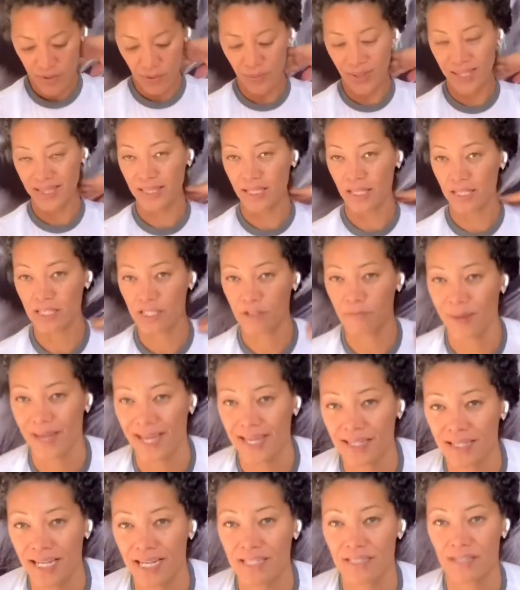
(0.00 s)
the spine
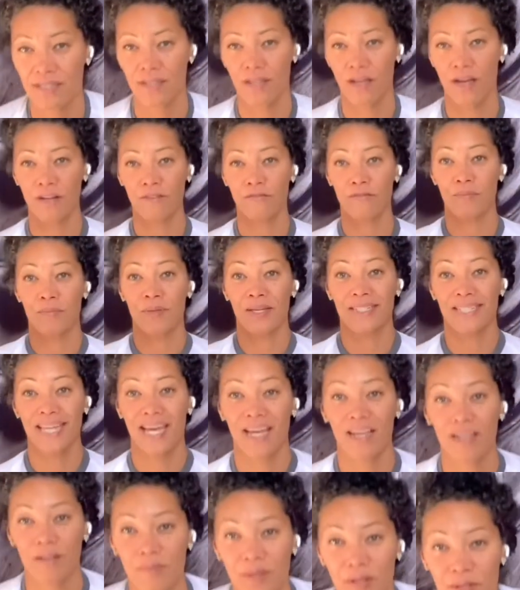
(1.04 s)
nice and long from the
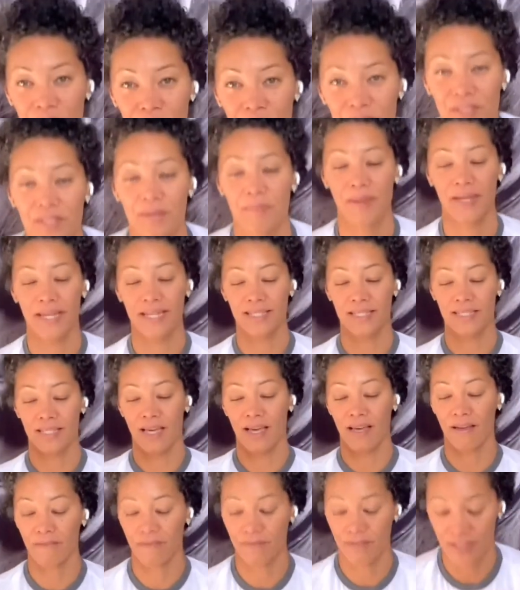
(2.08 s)
tailbone to the base
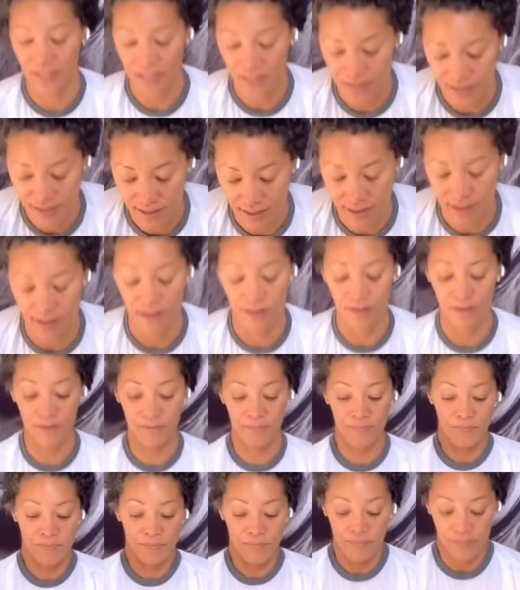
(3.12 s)
of the skull.
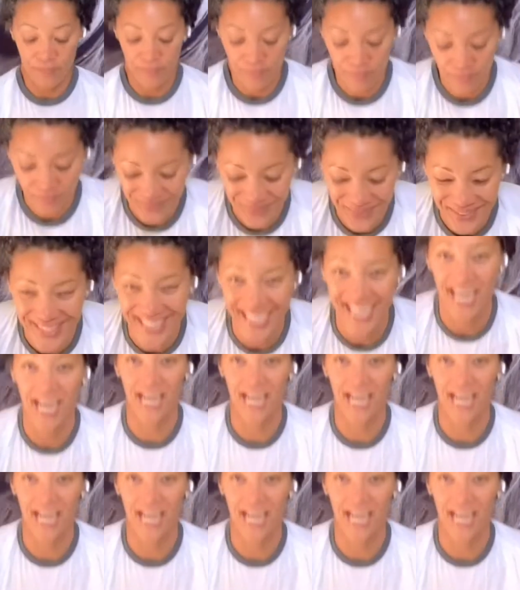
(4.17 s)
And